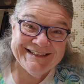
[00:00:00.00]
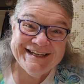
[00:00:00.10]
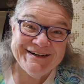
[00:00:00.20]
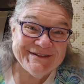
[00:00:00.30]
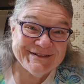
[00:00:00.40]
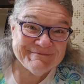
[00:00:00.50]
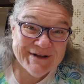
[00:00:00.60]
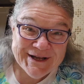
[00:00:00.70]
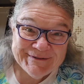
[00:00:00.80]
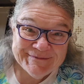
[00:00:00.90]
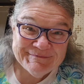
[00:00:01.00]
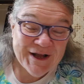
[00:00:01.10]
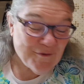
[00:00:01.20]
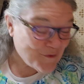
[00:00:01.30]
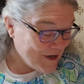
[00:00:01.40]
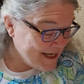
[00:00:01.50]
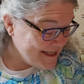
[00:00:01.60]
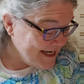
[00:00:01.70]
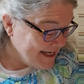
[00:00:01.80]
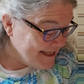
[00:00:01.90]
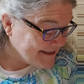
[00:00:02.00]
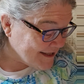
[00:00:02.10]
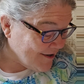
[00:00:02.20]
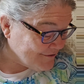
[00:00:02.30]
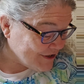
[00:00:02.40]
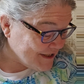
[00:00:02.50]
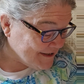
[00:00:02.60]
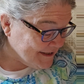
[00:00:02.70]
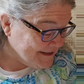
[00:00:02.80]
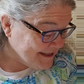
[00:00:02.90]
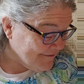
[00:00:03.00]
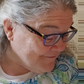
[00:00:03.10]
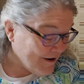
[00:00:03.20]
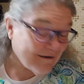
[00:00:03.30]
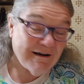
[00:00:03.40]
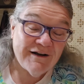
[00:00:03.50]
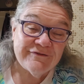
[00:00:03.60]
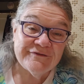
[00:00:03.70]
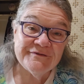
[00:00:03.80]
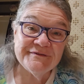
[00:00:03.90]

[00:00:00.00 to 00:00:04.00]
here's the but. But when he saw Jesus afar off,